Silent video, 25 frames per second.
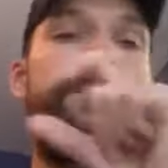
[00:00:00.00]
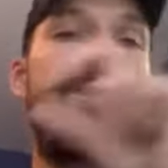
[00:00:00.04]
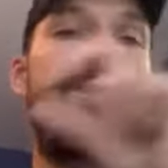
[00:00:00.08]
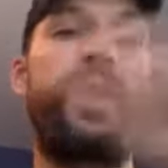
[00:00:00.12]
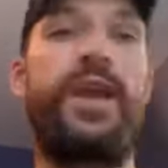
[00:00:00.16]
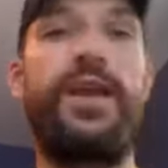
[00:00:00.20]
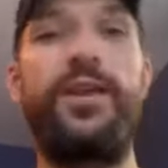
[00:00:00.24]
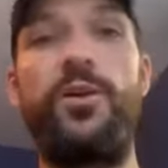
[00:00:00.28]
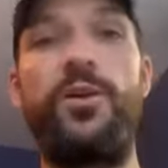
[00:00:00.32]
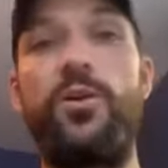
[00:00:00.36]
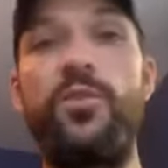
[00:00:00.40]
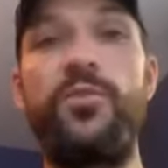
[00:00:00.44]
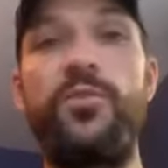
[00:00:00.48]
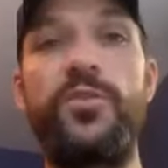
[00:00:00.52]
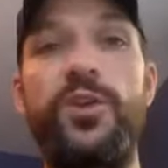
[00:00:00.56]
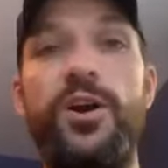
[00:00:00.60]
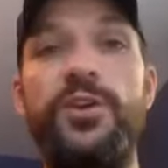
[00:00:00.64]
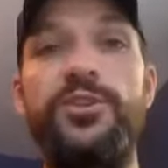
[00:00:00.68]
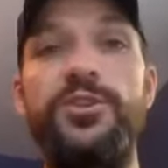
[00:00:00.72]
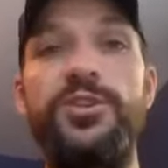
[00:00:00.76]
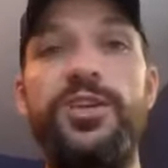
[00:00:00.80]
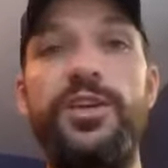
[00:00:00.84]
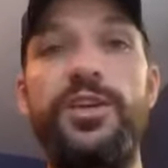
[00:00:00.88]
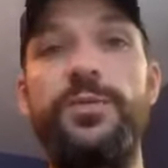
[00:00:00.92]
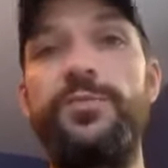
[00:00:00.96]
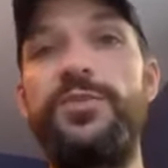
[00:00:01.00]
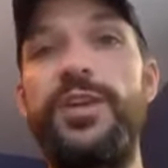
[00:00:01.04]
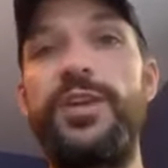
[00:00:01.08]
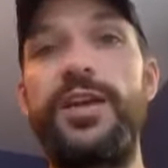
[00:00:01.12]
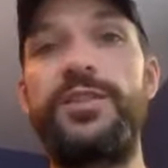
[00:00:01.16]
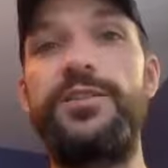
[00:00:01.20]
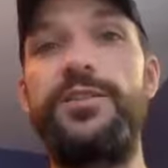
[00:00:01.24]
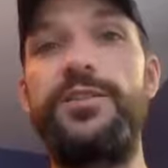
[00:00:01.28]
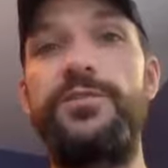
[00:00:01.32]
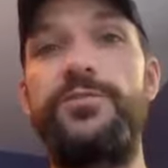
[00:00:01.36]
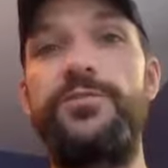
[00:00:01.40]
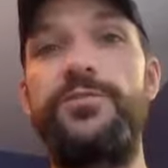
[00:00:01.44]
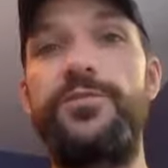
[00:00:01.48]
an overarching
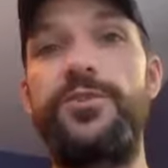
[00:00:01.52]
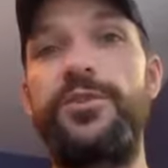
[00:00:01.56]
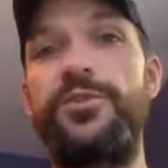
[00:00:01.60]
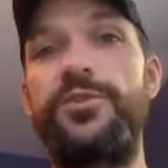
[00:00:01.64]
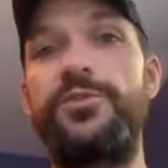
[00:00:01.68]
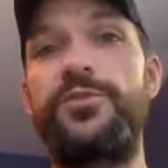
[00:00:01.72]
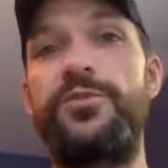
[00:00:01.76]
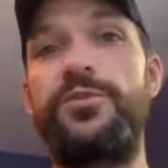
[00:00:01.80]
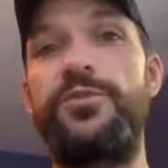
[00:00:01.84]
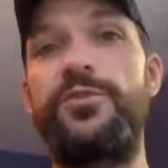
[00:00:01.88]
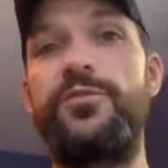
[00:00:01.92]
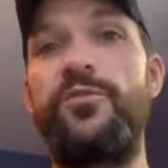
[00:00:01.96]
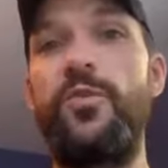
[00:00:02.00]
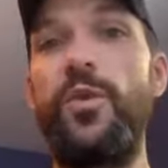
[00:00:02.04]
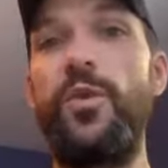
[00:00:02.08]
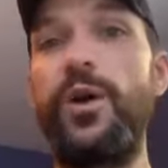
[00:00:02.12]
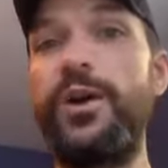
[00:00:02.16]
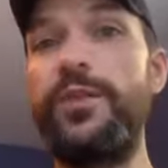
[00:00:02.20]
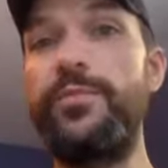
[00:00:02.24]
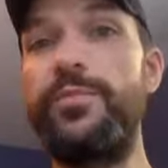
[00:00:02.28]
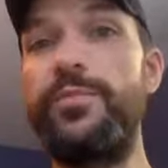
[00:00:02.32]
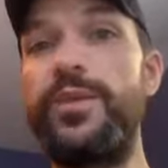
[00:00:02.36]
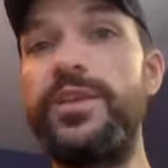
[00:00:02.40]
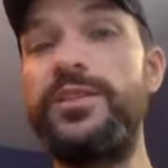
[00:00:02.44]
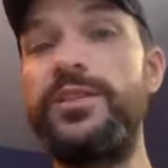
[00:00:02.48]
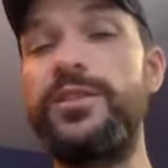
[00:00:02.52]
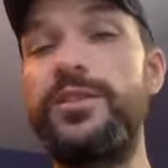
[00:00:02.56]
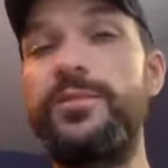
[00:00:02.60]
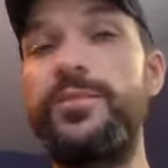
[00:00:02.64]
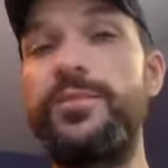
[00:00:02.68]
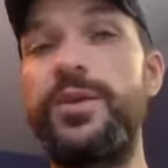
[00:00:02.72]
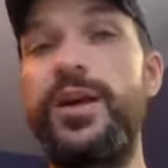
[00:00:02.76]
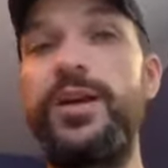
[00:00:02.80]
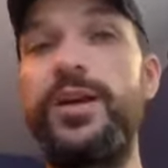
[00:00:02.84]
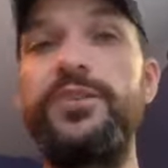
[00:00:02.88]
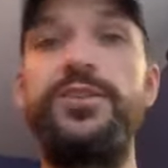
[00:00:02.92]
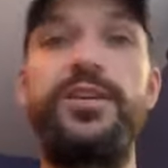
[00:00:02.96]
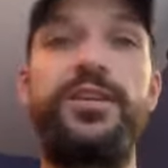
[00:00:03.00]
objective for sort of one piece of the
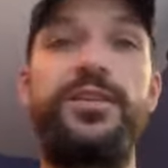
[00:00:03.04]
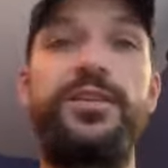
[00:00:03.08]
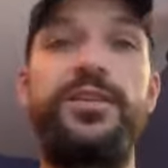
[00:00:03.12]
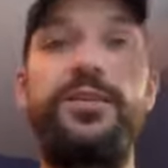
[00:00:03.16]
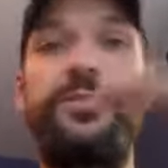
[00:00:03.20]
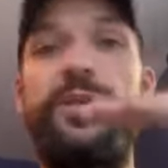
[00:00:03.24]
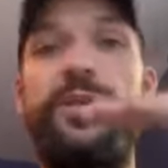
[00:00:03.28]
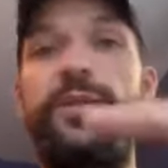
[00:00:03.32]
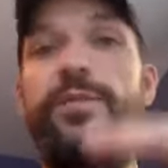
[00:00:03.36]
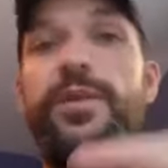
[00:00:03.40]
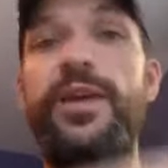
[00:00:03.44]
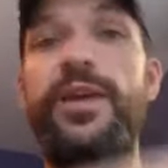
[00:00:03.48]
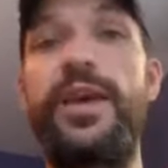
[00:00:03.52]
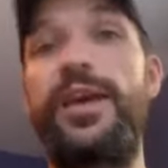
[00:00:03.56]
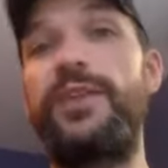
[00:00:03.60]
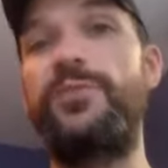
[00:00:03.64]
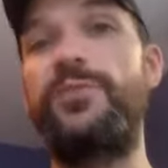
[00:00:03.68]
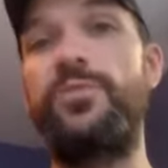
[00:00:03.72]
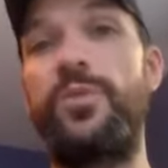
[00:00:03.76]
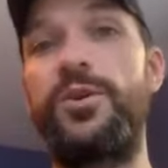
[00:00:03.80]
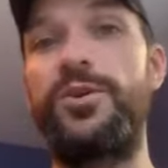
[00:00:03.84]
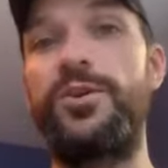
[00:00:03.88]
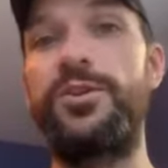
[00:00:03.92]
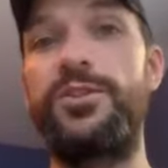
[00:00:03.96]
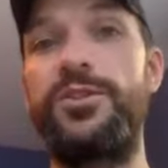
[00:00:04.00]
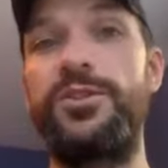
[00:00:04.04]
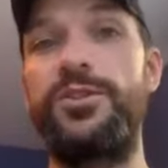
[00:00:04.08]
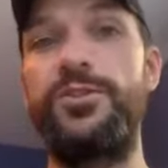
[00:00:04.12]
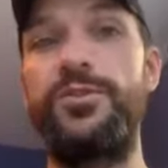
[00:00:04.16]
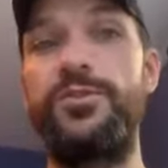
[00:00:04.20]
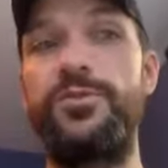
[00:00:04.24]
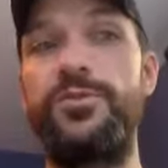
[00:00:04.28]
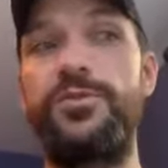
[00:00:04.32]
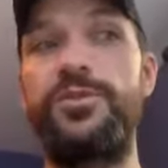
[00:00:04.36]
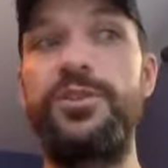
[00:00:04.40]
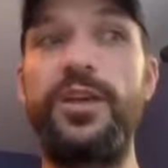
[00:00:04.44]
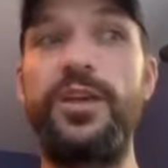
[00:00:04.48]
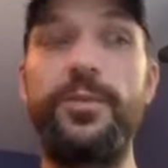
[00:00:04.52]
projects that maybe has 1 or
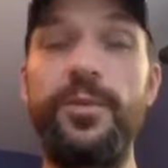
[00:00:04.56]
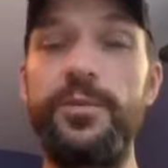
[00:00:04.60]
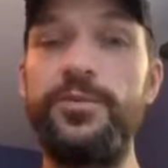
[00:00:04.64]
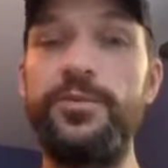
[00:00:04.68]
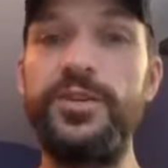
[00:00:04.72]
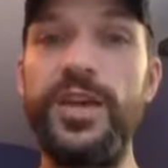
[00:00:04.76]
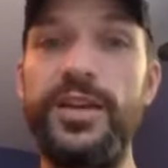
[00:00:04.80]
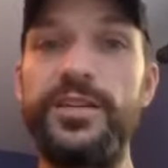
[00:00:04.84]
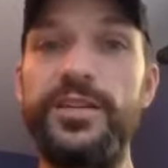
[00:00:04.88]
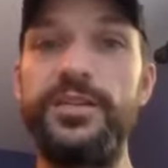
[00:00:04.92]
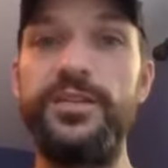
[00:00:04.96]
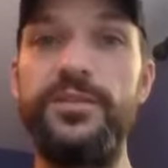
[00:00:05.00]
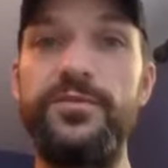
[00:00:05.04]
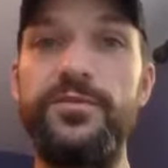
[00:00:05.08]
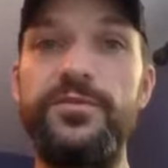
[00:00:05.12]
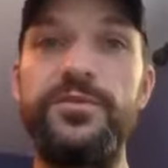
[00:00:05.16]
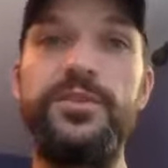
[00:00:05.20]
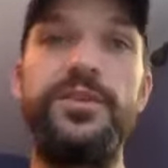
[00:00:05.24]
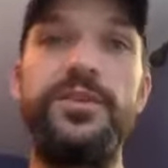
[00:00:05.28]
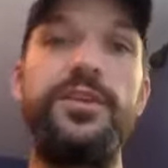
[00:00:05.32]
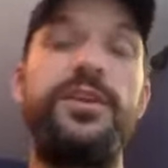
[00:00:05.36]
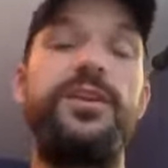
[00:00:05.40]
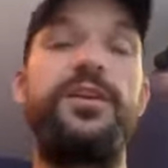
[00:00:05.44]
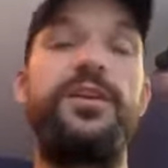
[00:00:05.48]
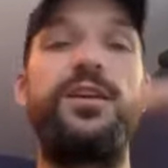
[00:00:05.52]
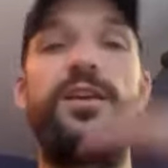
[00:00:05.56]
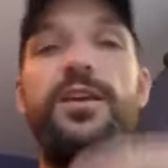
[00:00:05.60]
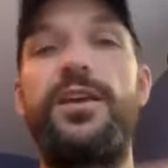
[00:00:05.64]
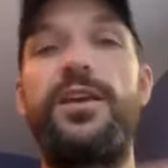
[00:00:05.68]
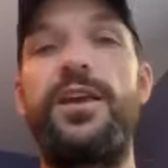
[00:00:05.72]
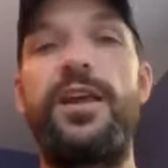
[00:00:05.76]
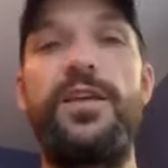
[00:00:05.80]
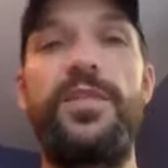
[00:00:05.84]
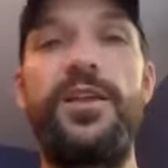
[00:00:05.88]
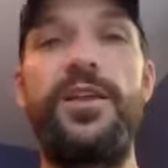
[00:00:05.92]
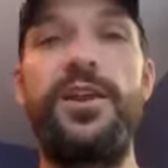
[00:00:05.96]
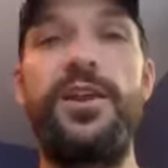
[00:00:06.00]
2 sub-objectives, and then